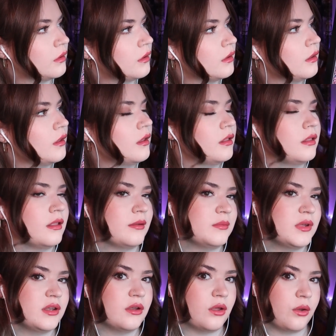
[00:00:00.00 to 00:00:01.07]
you.
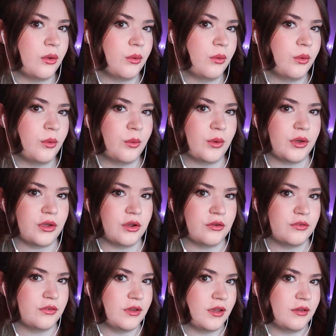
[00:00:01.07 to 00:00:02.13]
Let me know what
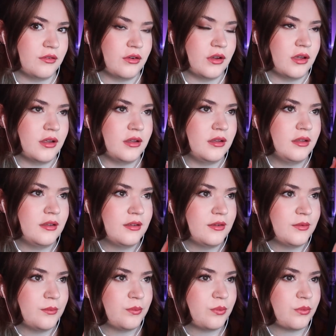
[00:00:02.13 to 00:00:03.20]
your favorite
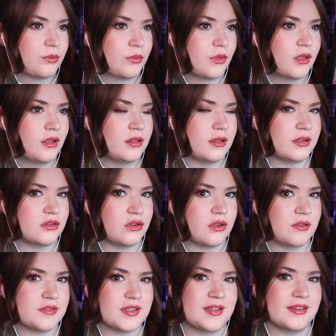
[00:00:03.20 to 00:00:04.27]

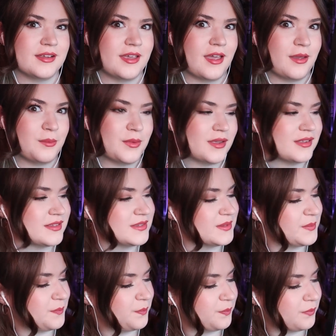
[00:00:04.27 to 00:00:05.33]
Legend of Zelda game
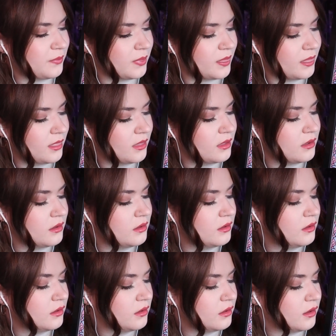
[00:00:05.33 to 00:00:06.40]
is,
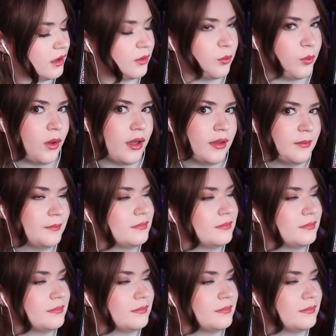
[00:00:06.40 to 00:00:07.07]
and why.